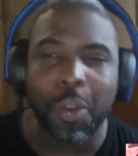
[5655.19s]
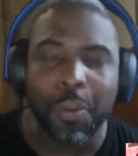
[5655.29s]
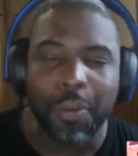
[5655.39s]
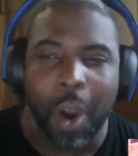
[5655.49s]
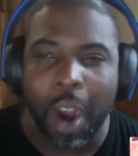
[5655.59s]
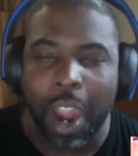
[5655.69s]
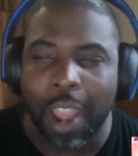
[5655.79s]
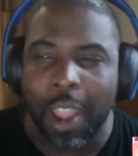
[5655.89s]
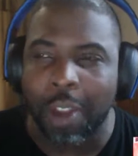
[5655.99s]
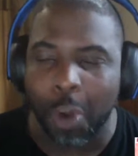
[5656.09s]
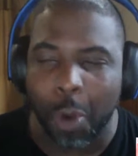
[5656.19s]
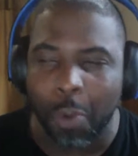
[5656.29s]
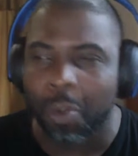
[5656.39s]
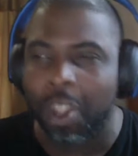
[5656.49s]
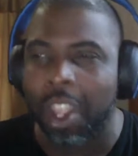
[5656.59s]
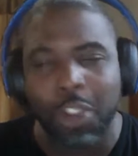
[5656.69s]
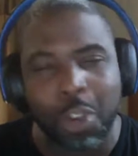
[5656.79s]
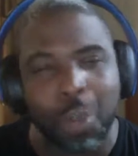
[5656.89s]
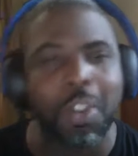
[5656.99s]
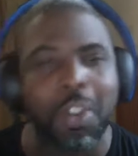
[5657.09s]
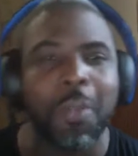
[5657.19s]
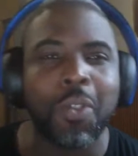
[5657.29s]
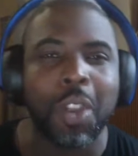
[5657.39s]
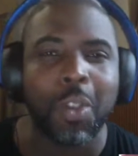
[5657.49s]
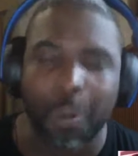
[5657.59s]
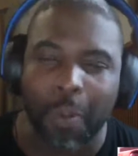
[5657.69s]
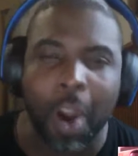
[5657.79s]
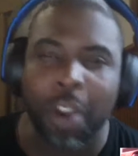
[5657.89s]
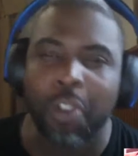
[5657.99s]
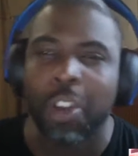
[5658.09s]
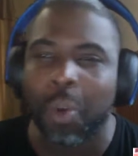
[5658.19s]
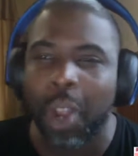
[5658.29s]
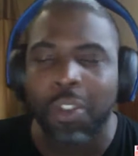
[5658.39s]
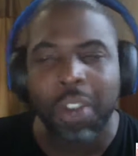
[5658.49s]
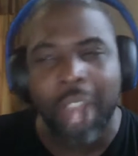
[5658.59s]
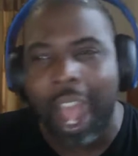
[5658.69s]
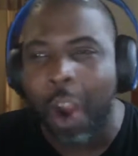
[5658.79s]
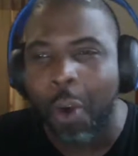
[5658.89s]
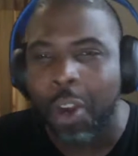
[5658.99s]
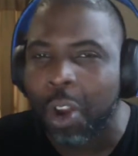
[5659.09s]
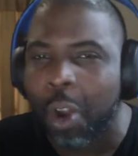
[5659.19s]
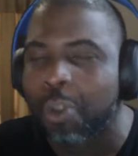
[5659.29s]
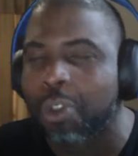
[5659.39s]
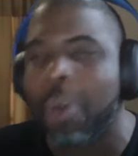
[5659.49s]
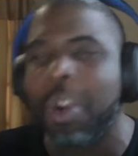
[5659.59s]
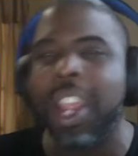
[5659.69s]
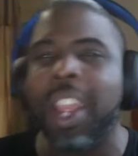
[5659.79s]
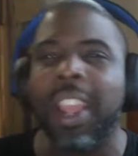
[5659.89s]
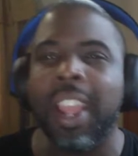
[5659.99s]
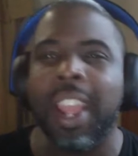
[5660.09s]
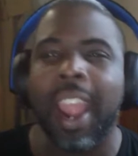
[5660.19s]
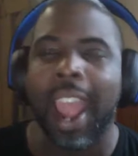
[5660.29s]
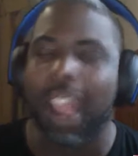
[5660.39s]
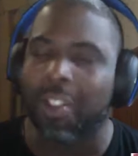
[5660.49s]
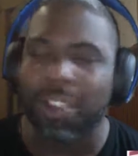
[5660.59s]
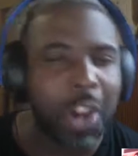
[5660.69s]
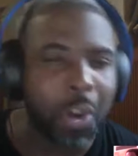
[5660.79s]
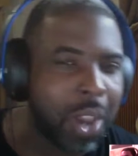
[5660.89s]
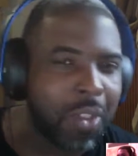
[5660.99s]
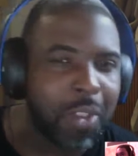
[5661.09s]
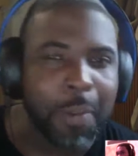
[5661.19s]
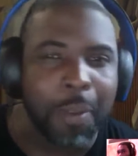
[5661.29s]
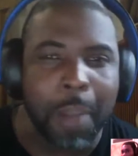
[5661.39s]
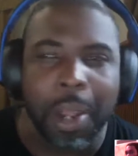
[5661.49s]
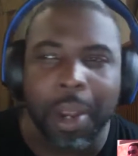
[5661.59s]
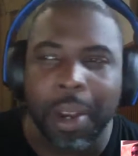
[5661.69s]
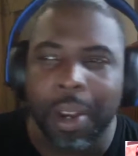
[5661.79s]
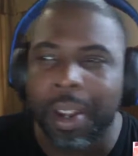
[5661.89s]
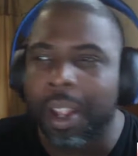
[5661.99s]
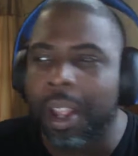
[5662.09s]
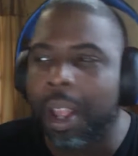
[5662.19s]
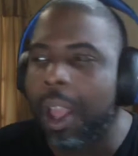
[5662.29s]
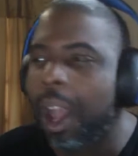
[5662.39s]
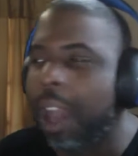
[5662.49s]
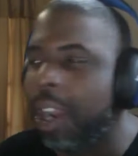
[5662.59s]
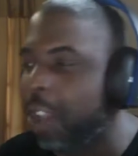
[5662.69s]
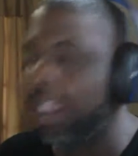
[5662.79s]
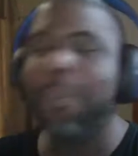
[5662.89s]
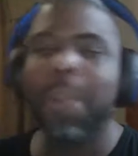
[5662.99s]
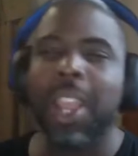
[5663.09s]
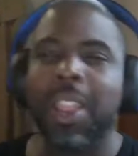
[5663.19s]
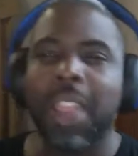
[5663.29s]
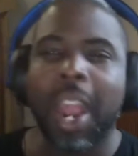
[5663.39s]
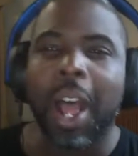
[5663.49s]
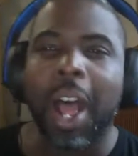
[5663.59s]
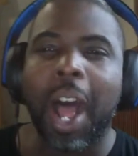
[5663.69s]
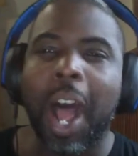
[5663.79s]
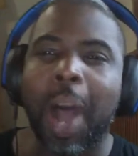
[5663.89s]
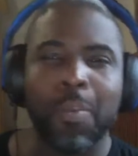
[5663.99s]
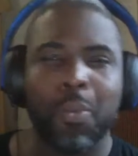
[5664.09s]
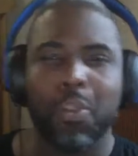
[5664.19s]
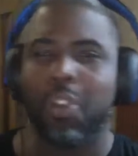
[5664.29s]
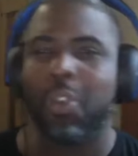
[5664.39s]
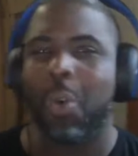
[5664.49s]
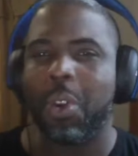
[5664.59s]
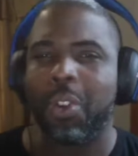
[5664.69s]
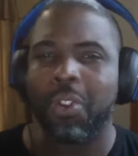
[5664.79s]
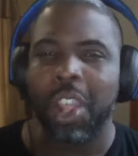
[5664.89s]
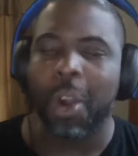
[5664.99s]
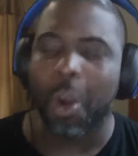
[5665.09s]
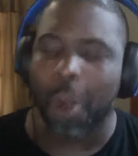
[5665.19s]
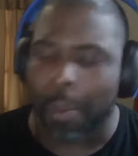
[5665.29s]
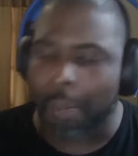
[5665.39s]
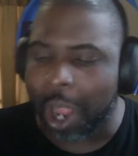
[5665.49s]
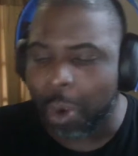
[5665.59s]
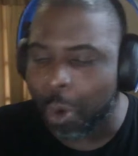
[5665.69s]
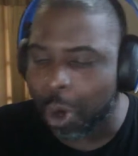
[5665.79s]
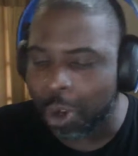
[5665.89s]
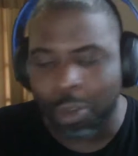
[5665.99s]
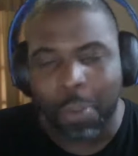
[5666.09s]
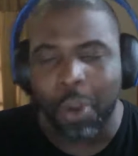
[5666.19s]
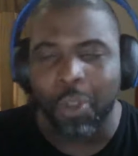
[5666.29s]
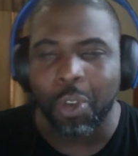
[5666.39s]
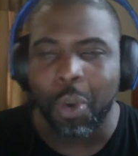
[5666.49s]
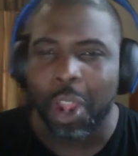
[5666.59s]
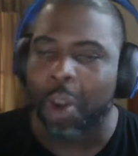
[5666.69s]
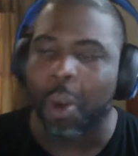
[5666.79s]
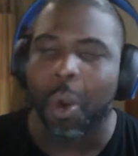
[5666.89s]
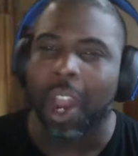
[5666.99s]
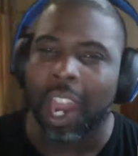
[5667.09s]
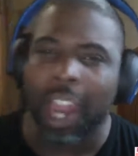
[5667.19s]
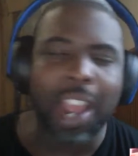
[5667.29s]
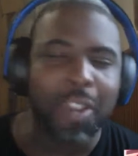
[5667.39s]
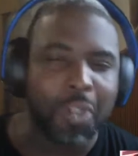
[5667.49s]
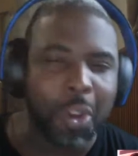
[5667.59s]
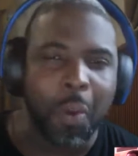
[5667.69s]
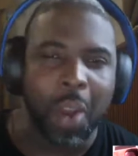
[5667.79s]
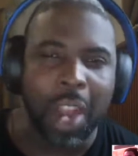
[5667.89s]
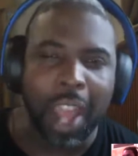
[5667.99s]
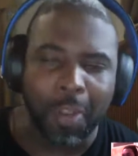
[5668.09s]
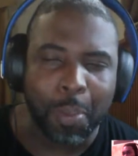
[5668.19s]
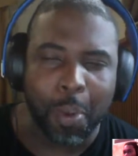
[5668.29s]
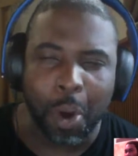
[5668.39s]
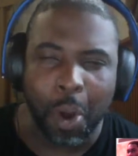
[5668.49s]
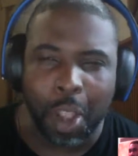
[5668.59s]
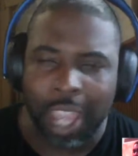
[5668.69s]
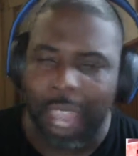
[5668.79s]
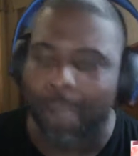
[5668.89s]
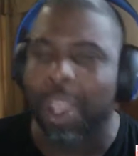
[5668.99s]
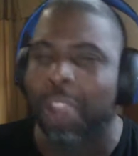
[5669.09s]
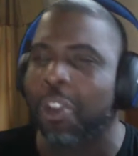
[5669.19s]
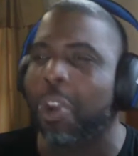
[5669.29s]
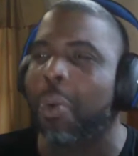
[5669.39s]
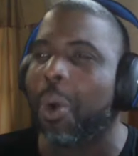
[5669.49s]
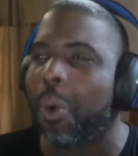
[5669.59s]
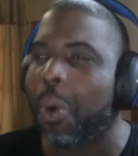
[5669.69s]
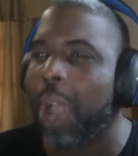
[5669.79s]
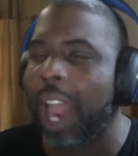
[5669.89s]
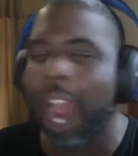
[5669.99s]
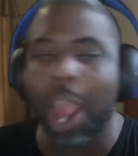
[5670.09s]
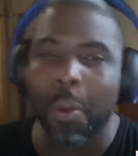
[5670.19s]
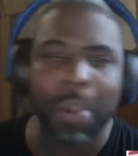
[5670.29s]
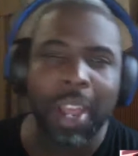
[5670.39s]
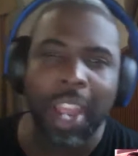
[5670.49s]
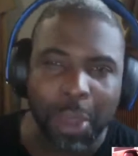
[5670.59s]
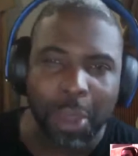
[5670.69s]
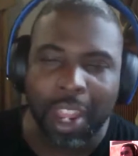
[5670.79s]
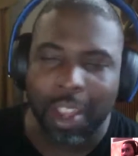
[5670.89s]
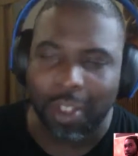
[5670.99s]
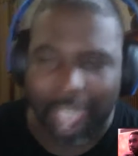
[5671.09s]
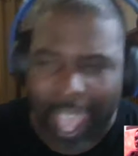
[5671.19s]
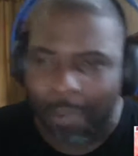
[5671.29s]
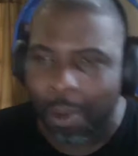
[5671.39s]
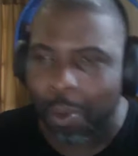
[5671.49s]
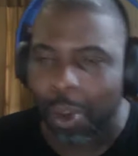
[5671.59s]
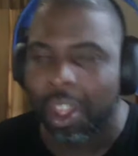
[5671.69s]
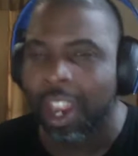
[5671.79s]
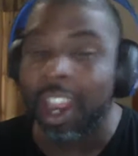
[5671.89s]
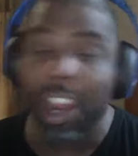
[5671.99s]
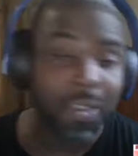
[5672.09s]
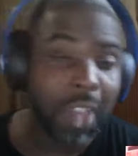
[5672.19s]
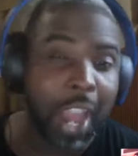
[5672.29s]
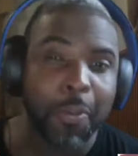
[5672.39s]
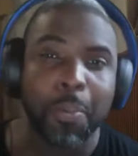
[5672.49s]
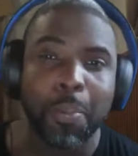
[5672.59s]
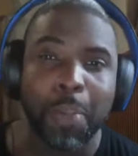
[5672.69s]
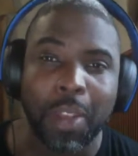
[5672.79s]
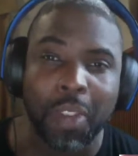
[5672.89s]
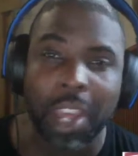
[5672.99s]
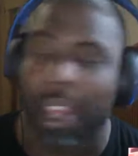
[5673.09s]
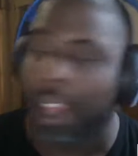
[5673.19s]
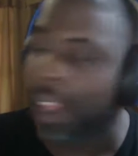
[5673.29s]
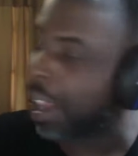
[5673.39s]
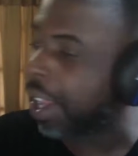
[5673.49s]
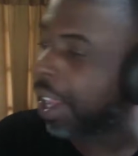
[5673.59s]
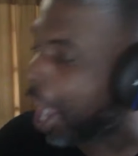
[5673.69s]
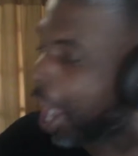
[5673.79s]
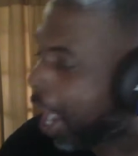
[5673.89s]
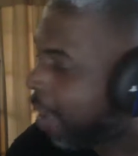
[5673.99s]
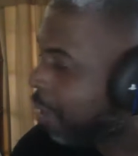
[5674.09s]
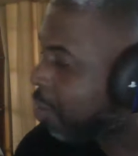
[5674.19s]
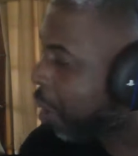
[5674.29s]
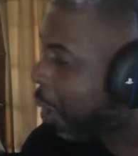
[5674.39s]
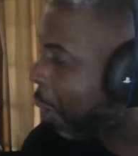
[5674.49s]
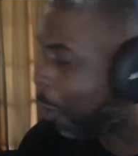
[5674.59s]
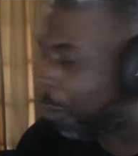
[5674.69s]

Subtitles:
far in terms of the exclusives so far this generation. Now, I already know Sony has a lot of great stuff coming. Does that mean that I'm just going to say, oh, I'm not going to support Sony? Oh, no, like I said already, I support gaming in general, and I will play everything because I have everything aside from PC. So